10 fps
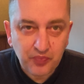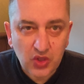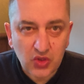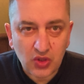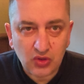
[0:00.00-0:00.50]

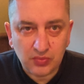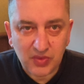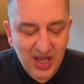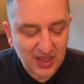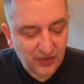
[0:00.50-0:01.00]
It's got some
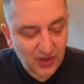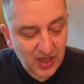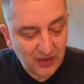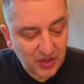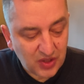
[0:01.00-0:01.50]
nice
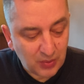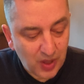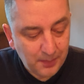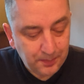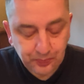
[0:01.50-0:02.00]
flavour to
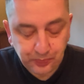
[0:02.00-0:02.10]
it.